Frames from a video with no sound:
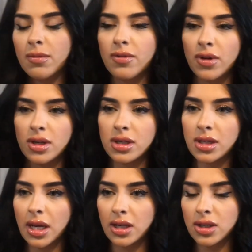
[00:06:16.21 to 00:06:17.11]
for it to
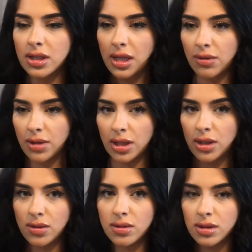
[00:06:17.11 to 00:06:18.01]
like just get really
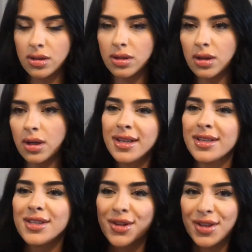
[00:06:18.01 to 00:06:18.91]
loose.
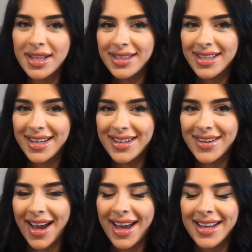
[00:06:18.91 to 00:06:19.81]
So that's it, you
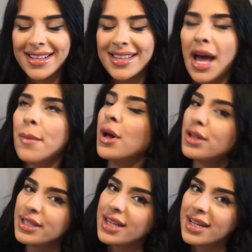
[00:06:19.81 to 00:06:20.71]
guys. I'm
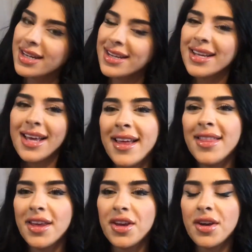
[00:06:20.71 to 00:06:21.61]
all done.
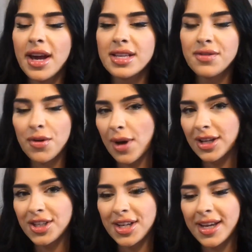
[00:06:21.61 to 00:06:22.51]
Thank you guys for
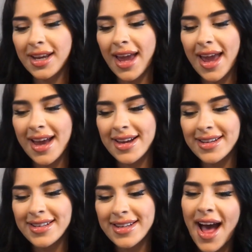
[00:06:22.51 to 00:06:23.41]
watching,
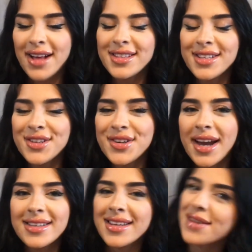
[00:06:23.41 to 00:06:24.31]
and I'll see you
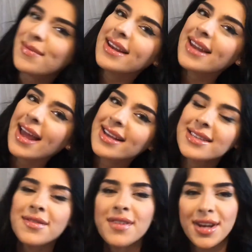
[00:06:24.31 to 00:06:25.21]
guys in my next
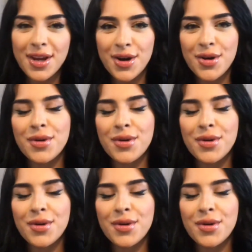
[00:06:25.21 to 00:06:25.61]
video.